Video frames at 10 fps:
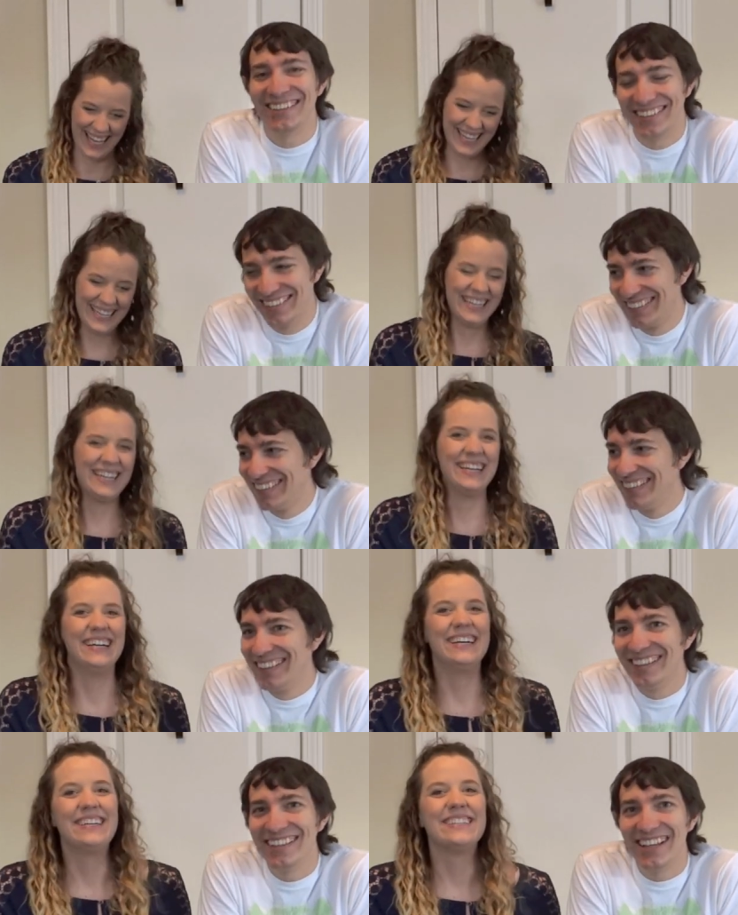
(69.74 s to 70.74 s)

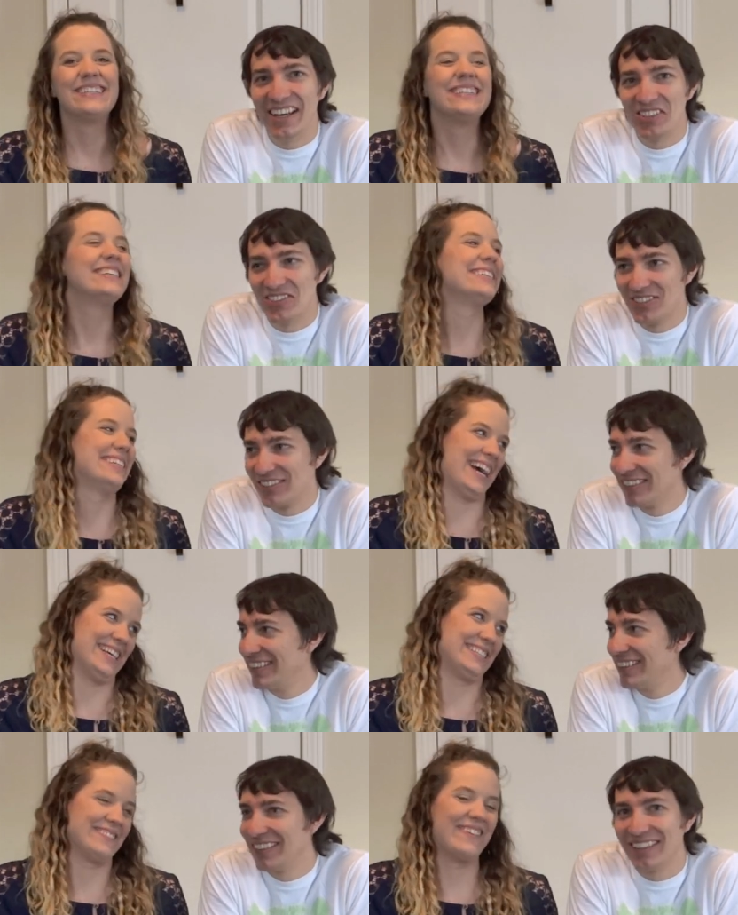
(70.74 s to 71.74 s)
Speaker 1: Yes.
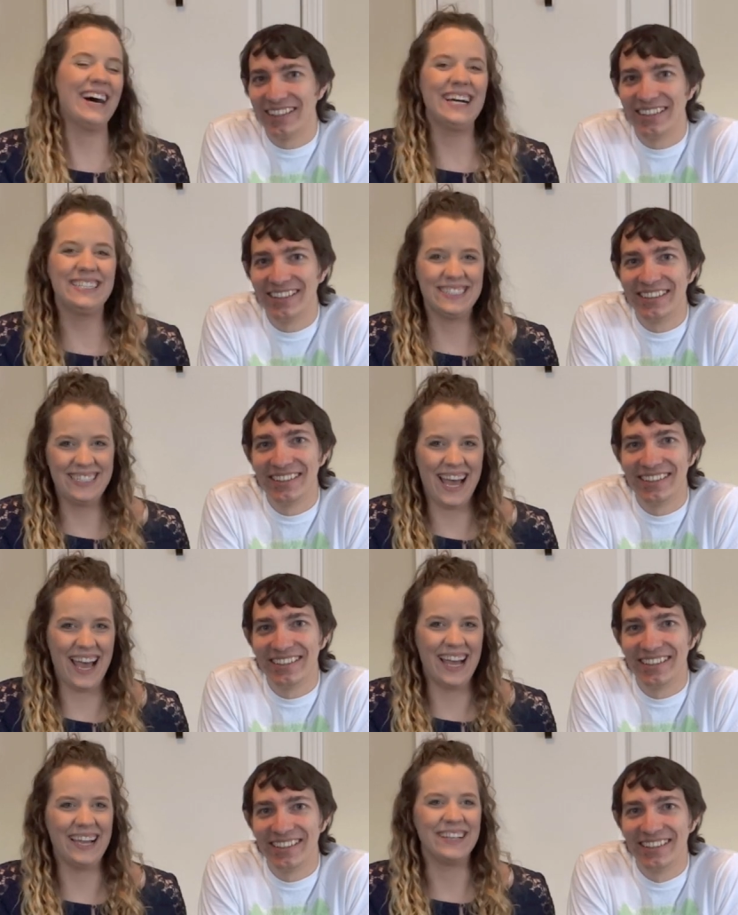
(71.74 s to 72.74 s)
Yes, one
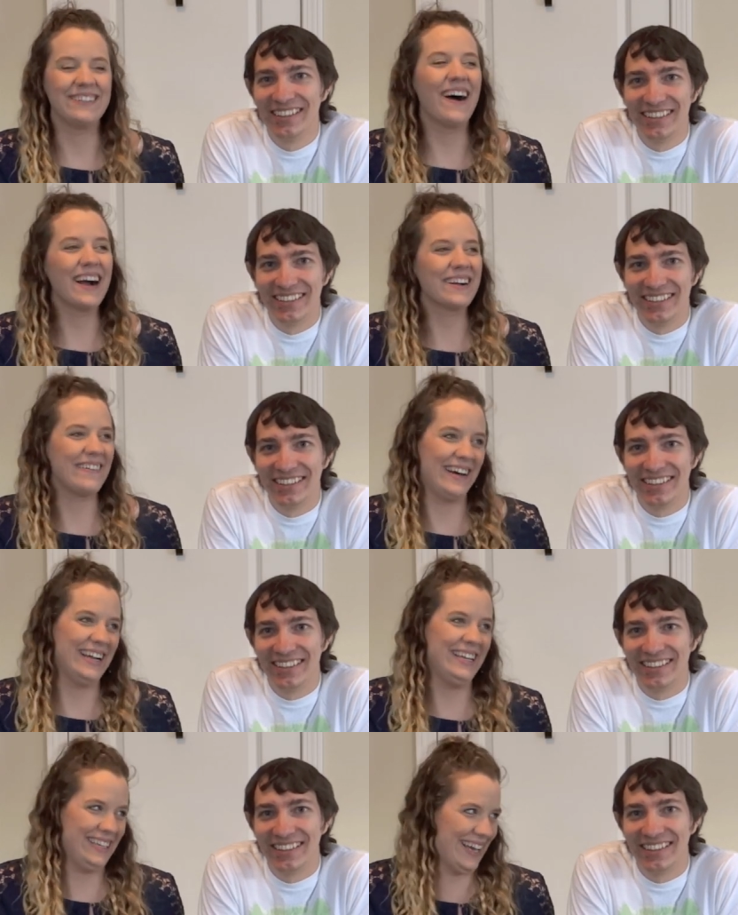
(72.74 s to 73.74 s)
day. Not
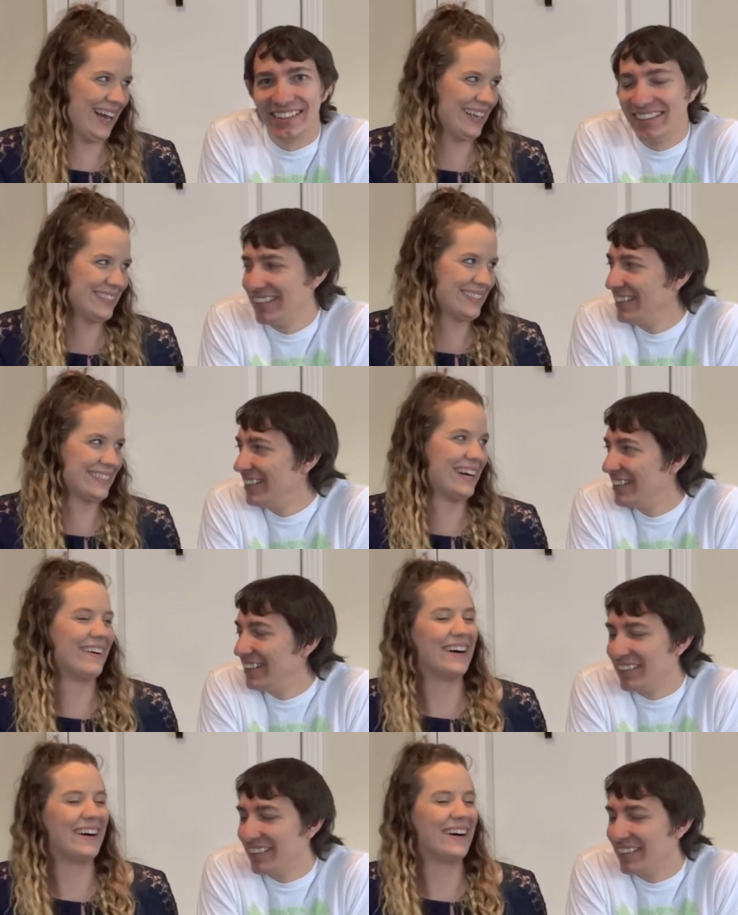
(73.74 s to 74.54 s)
quite yet. So